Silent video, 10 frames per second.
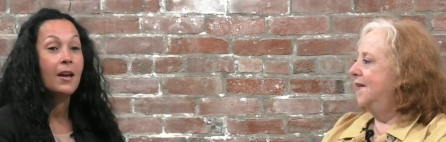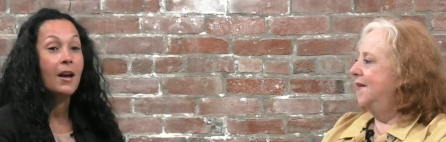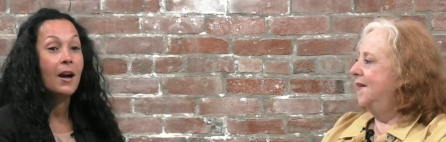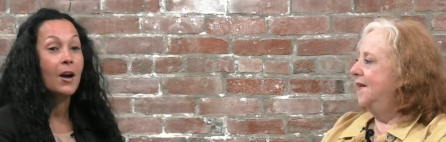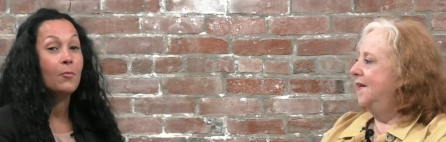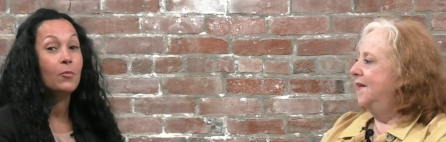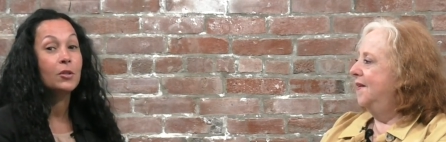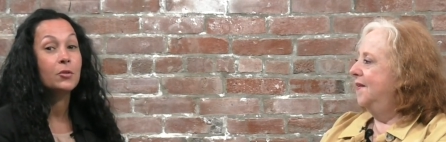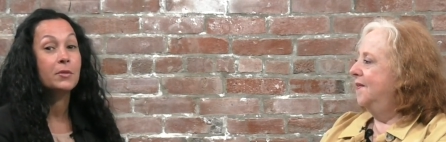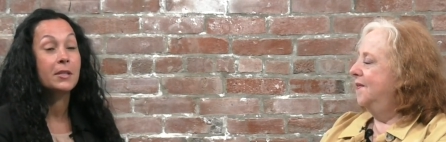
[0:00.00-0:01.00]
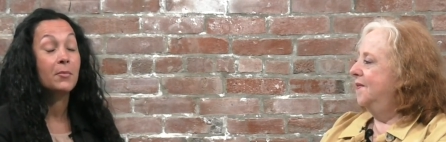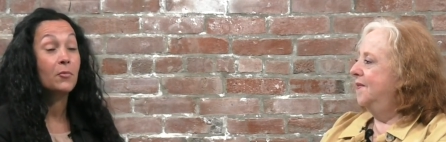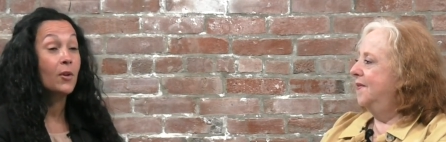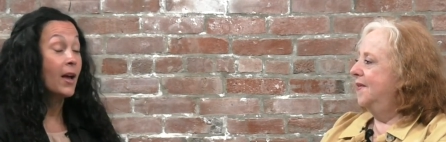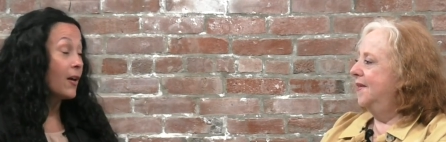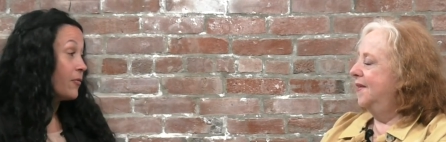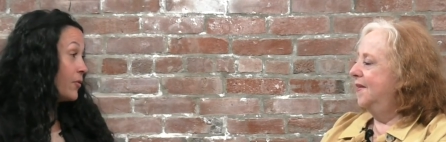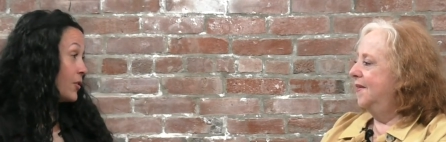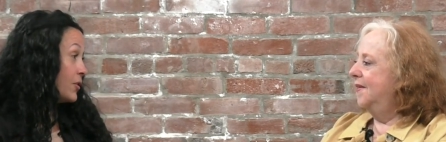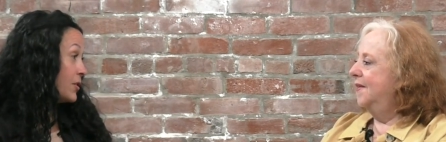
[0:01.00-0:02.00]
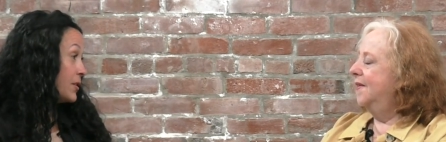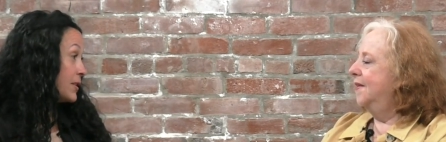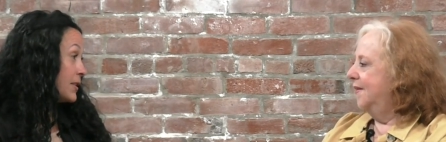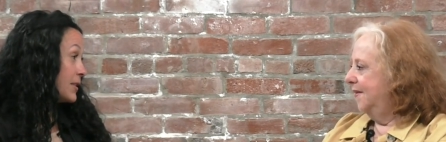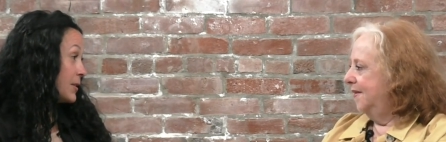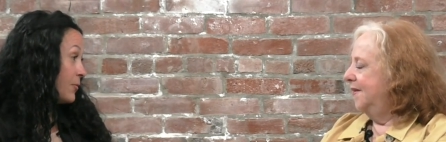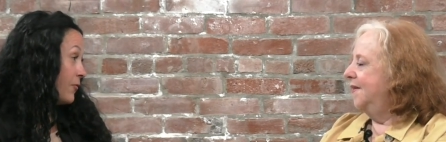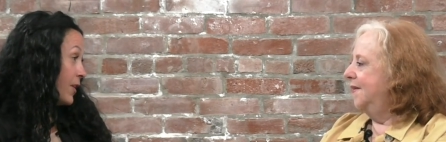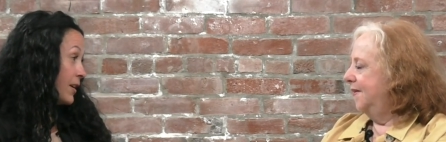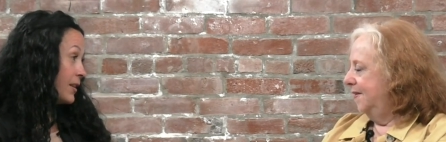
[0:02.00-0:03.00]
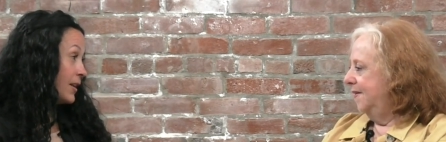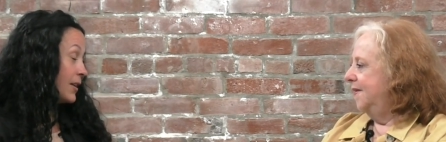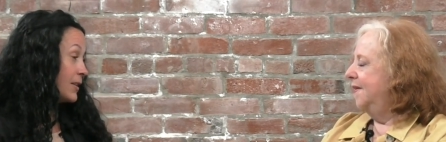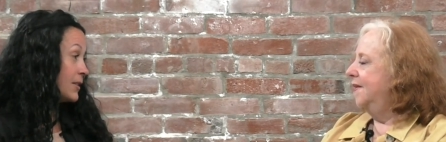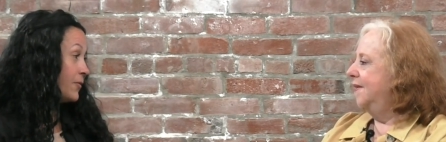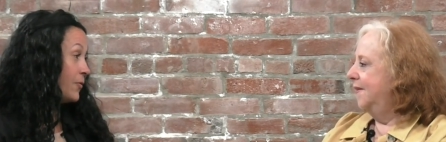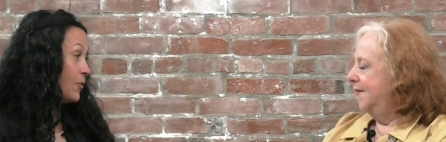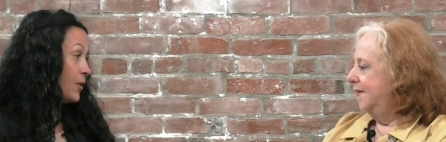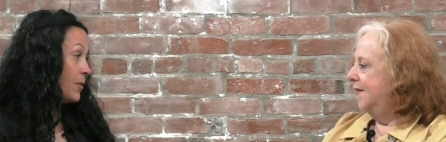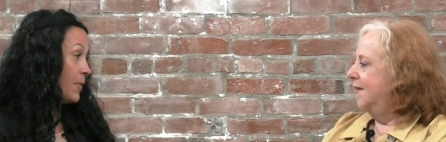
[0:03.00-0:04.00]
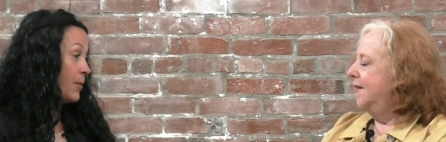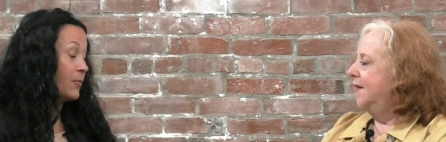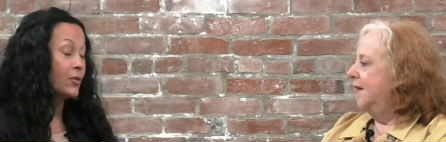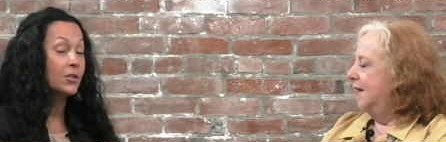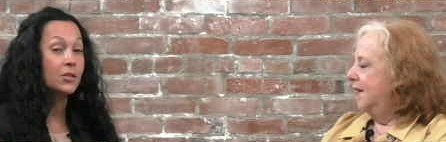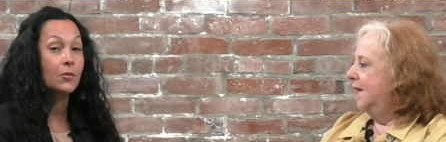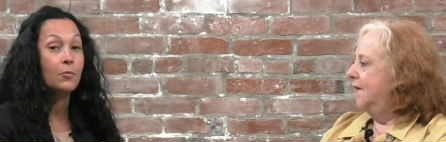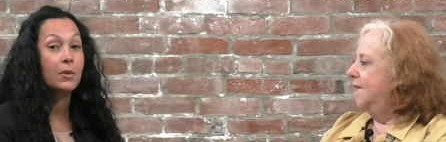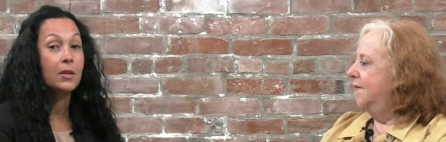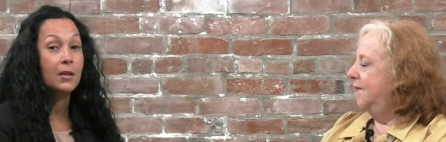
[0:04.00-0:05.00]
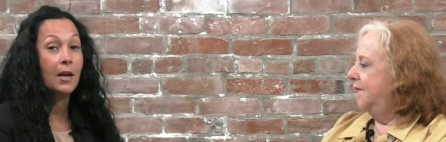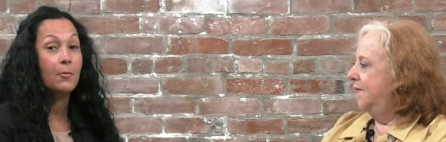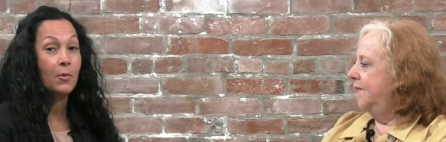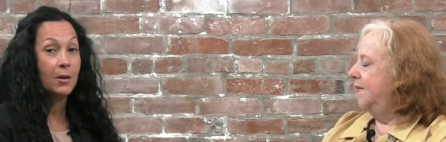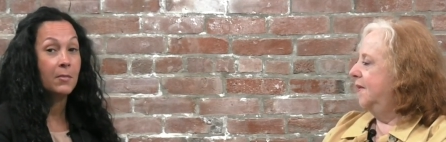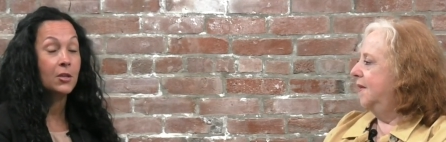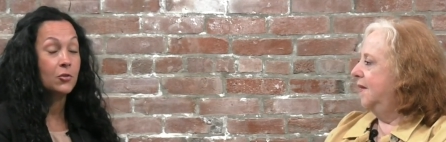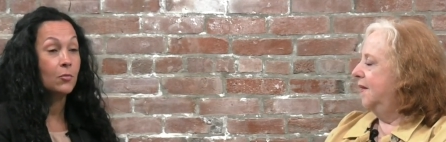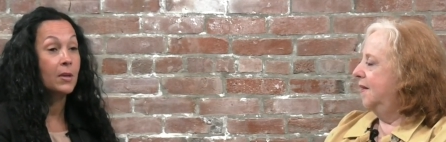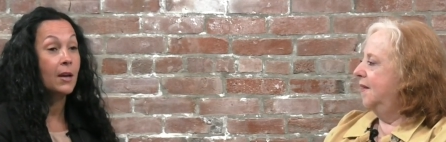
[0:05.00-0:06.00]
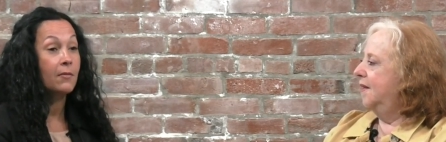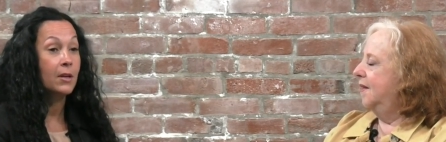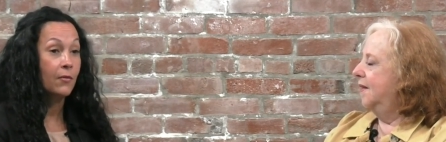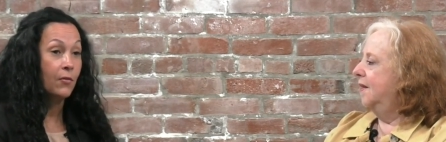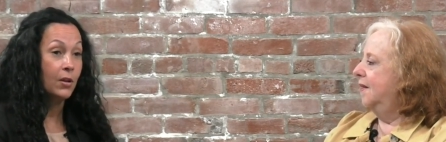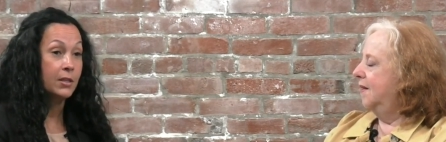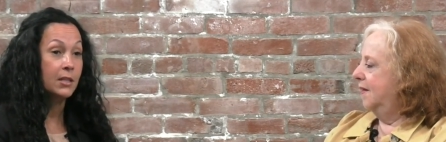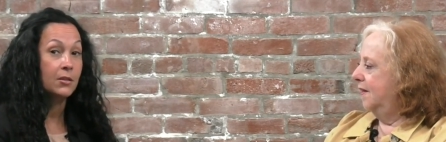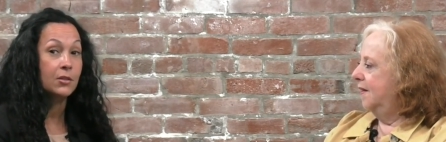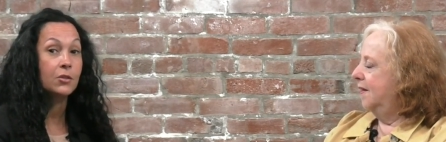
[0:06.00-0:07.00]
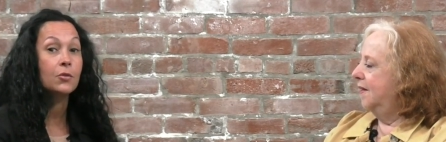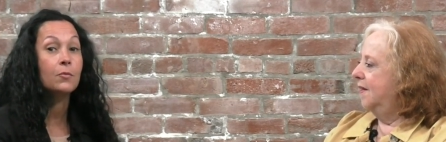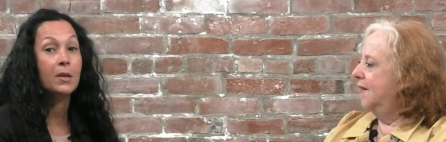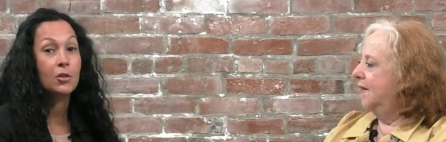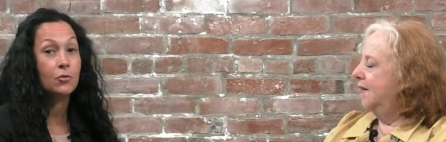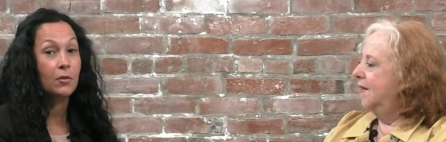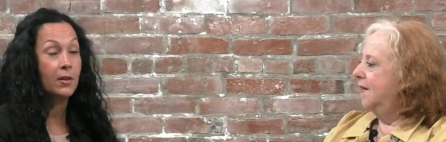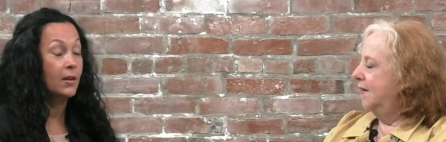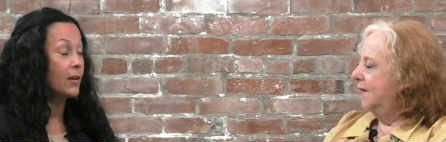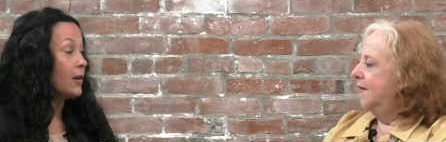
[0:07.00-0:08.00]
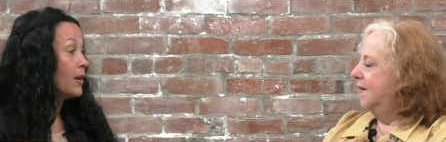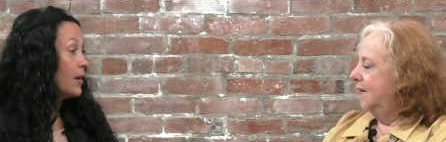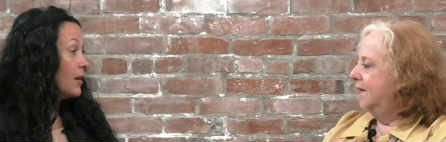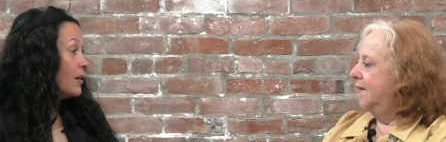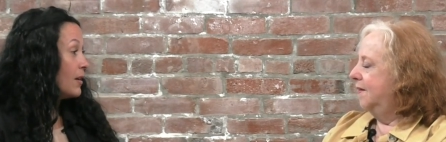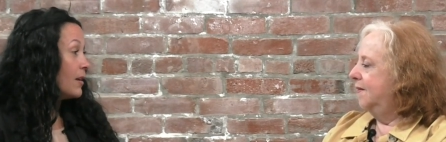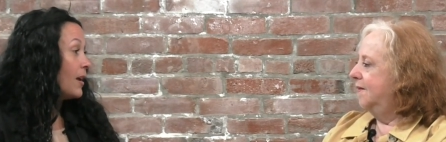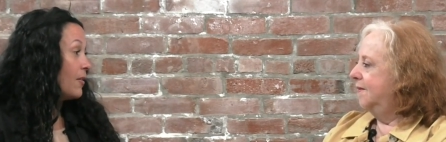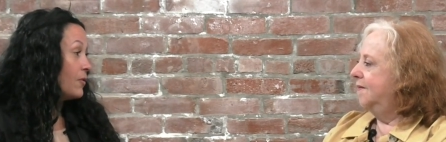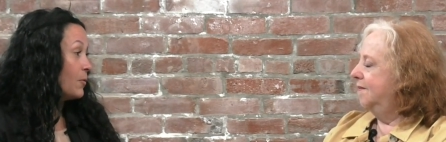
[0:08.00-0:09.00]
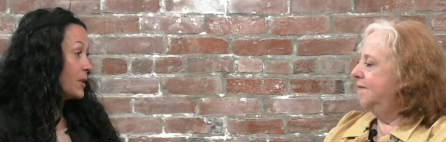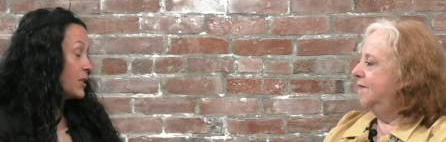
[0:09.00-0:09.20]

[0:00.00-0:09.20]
Speaker 1: Um, we'll do some raffles and some fun things for the members. So we, I want to make sure we have enough volunteers to make sure that everyone's